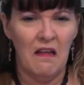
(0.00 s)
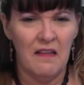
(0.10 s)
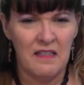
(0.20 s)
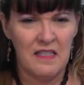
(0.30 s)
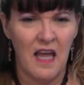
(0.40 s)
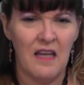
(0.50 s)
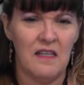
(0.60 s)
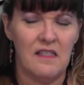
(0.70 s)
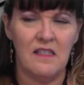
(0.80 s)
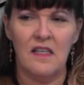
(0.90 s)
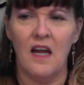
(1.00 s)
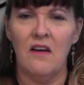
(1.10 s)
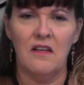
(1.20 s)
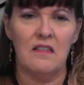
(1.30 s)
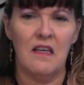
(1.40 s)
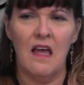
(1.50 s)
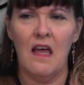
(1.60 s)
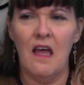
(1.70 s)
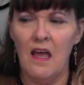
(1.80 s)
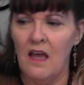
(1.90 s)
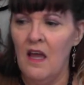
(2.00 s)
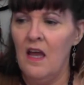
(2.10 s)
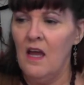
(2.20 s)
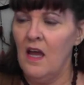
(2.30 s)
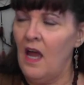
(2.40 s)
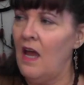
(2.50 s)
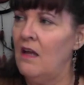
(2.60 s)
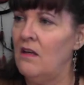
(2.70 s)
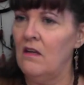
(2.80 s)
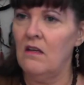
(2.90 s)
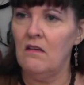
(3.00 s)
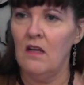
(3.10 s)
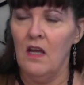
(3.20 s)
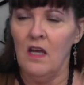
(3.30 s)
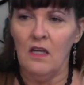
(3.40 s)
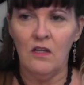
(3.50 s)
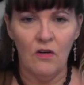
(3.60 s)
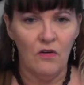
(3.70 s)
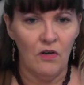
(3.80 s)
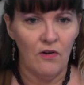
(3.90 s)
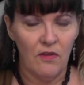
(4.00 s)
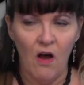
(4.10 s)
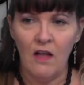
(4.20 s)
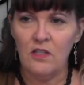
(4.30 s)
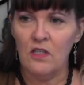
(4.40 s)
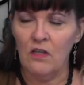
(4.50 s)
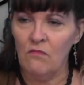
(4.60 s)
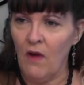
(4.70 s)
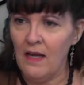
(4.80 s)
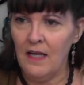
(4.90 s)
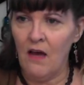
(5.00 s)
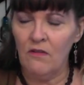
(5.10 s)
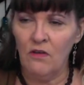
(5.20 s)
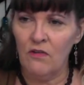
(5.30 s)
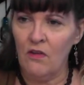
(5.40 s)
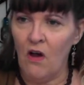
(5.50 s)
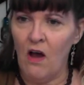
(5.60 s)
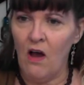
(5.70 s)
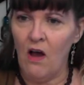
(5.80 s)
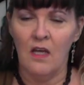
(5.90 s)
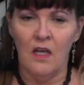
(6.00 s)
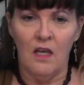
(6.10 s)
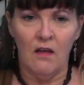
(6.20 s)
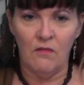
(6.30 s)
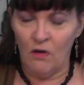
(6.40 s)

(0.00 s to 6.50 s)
The sadness, the tiredness, and your thoughts, and write down your thoughts,